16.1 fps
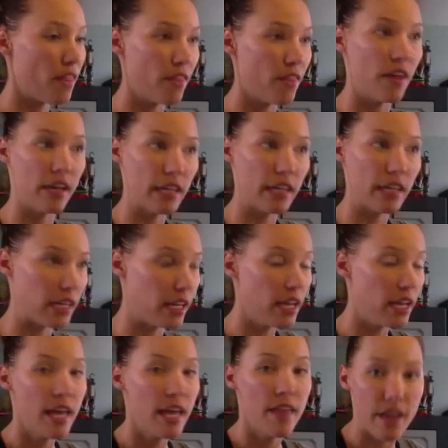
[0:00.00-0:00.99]
again,
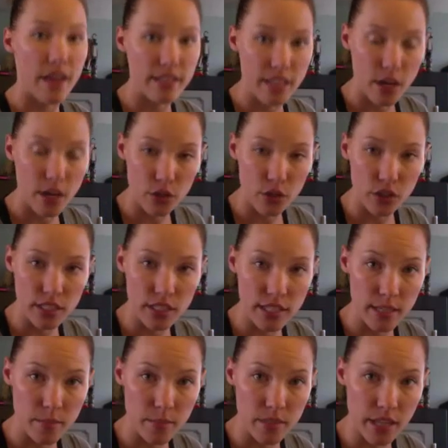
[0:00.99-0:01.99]
that's how you're going to
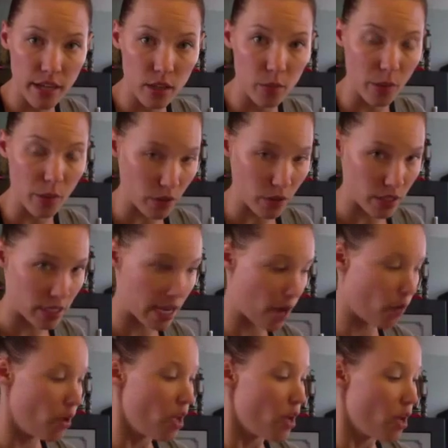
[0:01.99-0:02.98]
team cycle bonus.
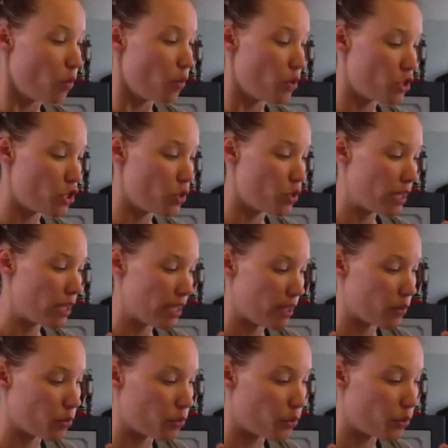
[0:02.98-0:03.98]
Now, once you hit
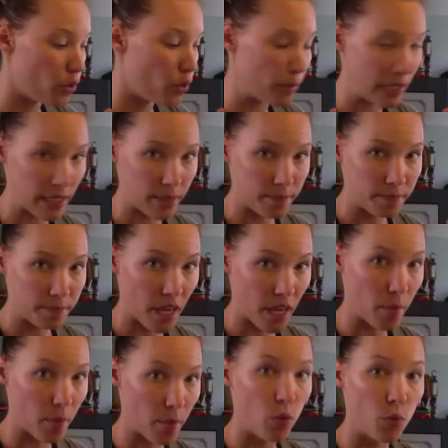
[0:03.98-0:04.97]
Ruby,
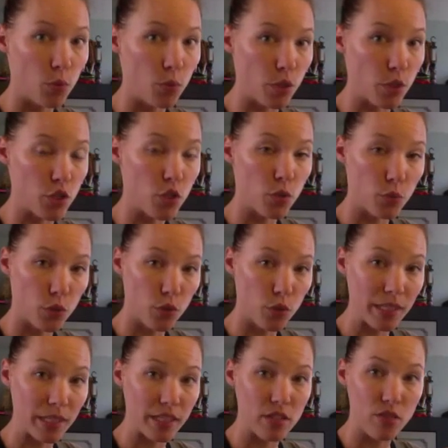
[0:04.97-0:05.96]
which
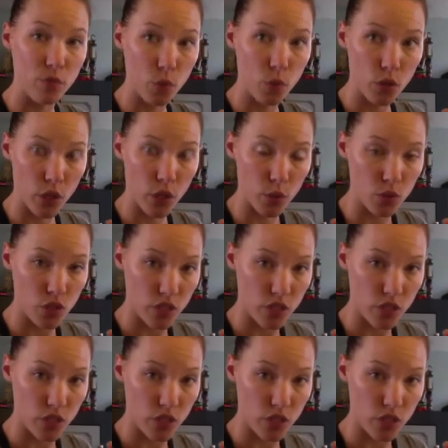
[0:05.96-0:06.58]
Ruby is 4 coaches